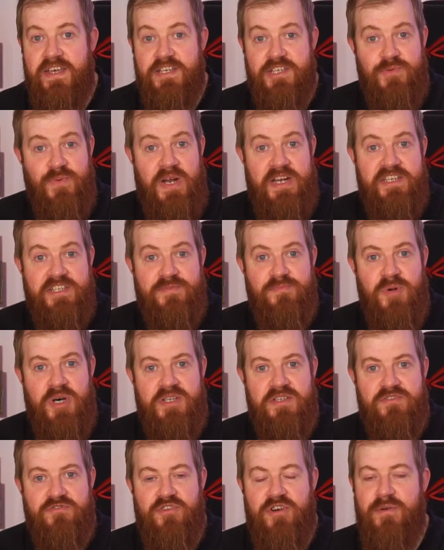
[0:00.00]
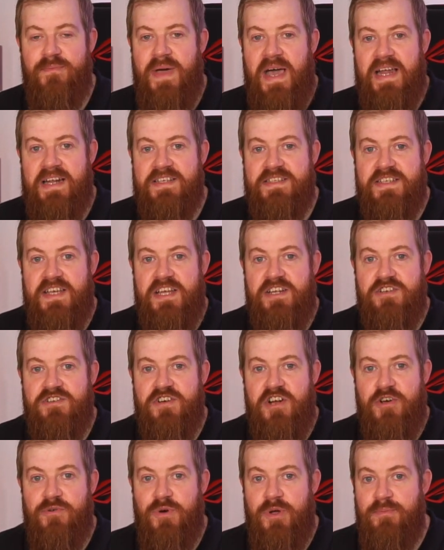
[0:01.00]
as well as mods from
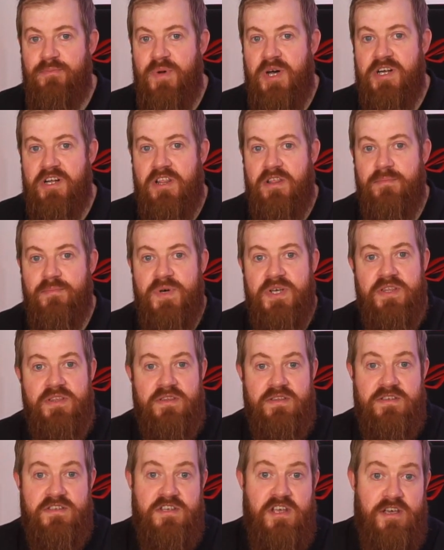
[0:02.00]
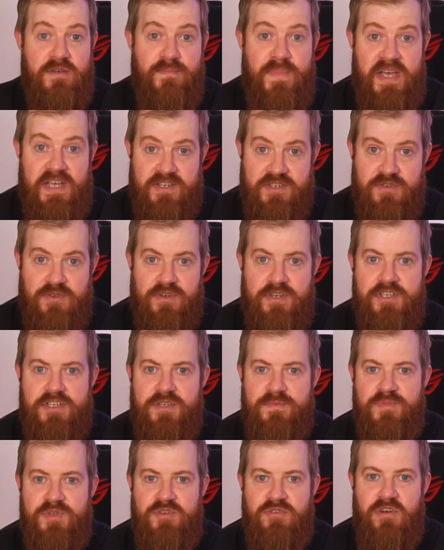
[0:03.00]
Alessandro and Mod of the Month, so make sure you
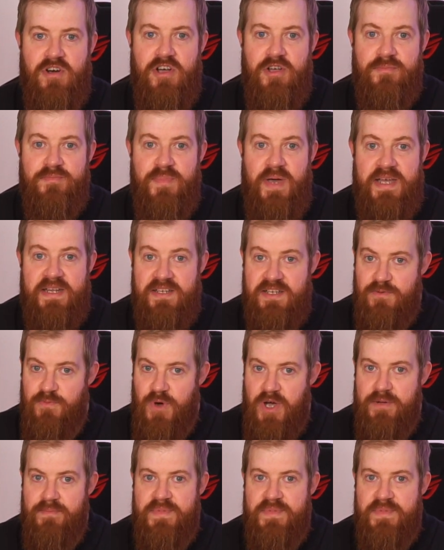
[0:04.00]
subscribe and you won't